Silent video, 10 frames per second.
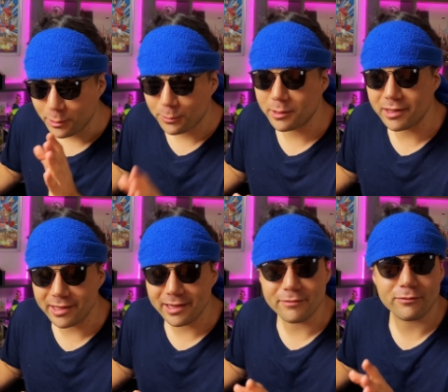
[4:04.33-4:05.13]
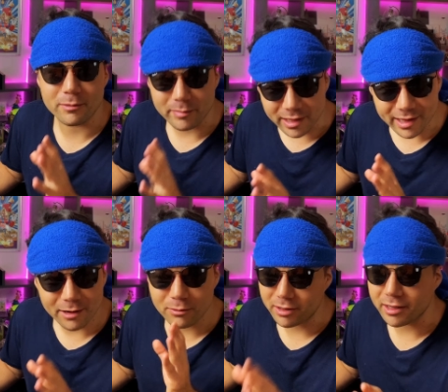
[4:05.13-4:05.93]
really for me, I
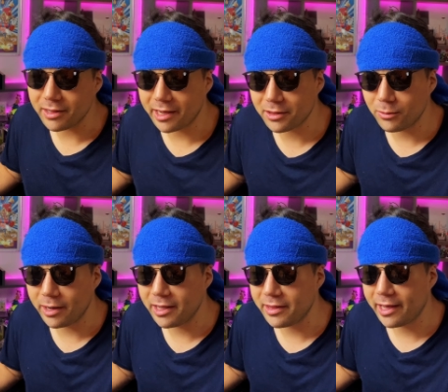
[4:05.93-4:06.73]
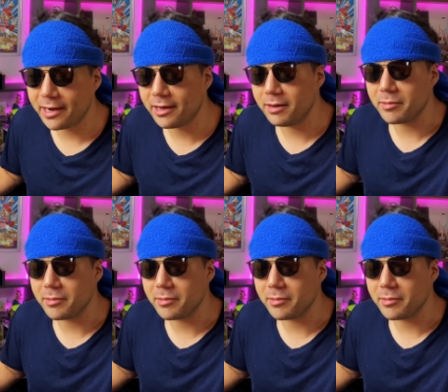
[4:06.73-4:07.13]
really like the way that um,